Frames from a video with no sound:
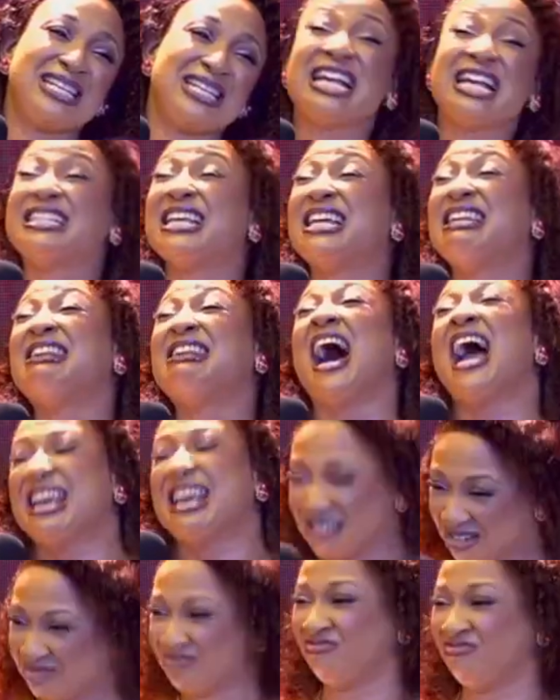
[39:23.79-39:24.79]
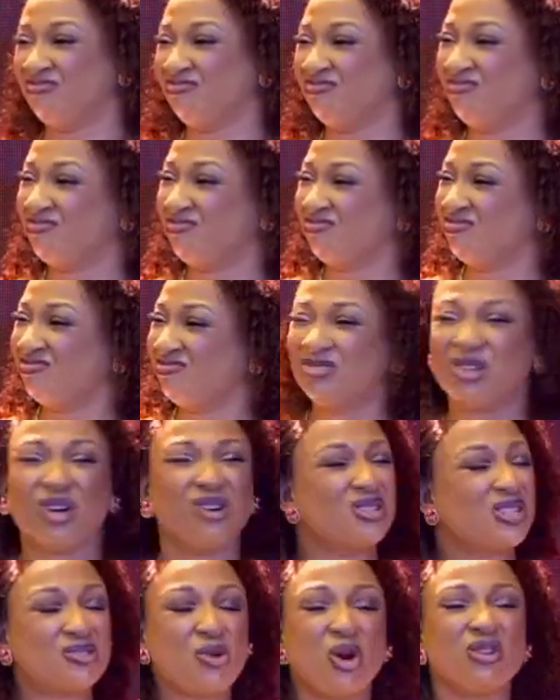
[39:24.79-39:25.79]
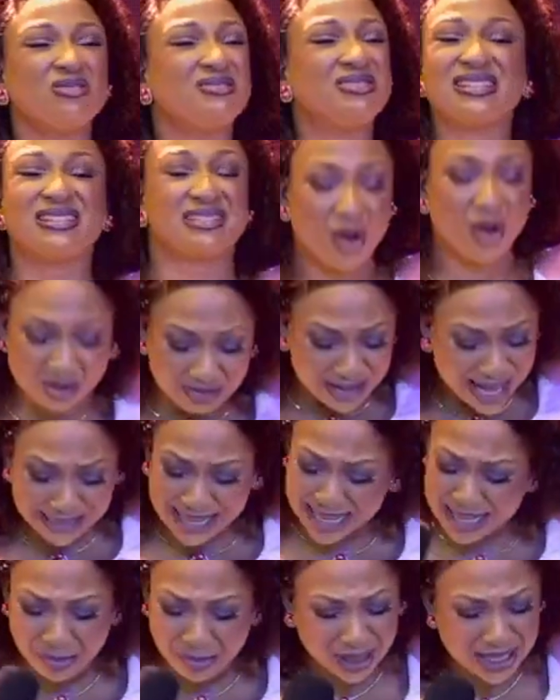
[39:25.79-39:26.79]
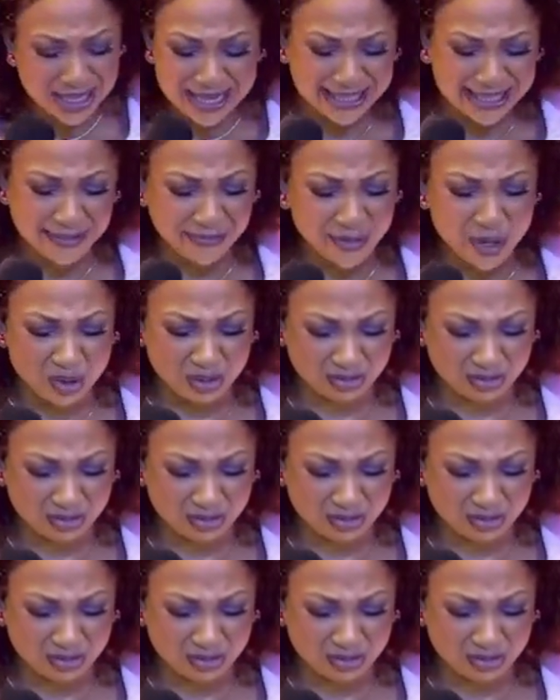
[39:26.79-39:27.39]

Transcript: It's a lie. Don't let anybody deceive you.